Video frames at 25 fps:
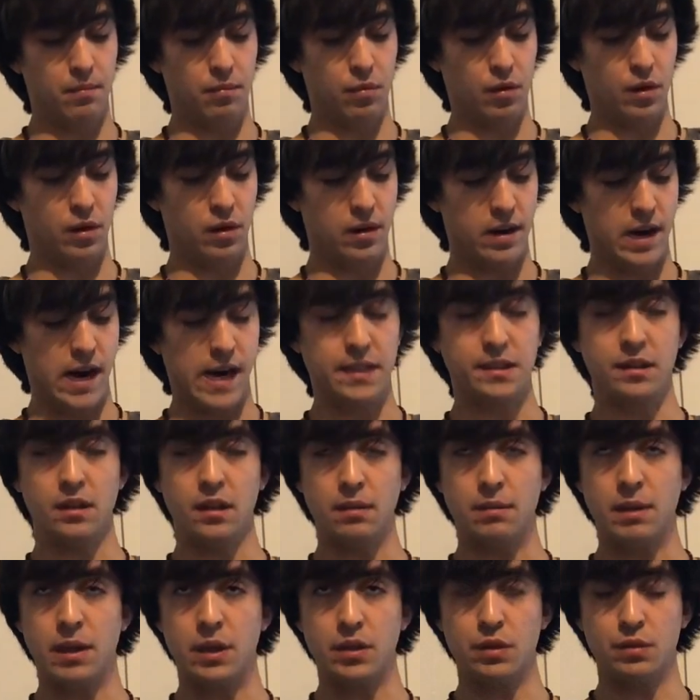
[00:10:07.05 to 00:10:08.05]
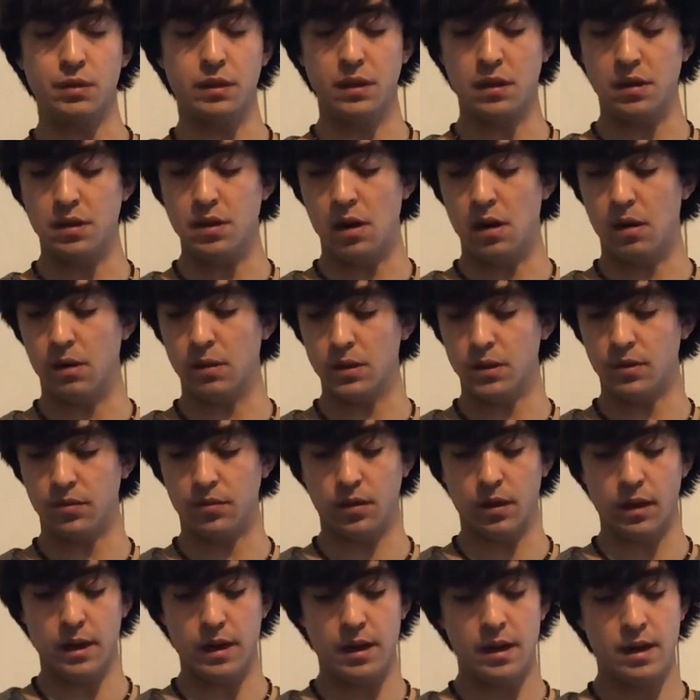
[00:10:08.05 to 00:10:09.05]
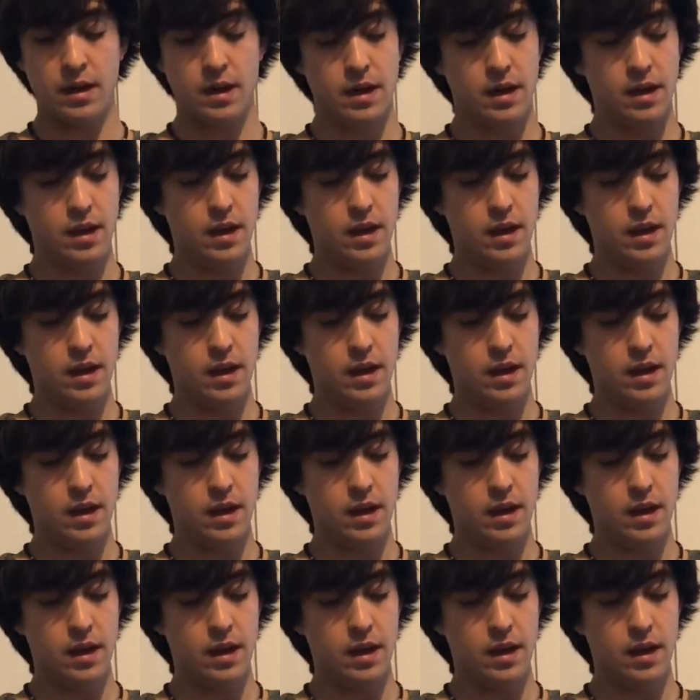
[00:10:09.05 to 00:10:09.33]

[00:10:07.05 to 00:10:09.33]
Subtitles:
We're asking about $300 for it.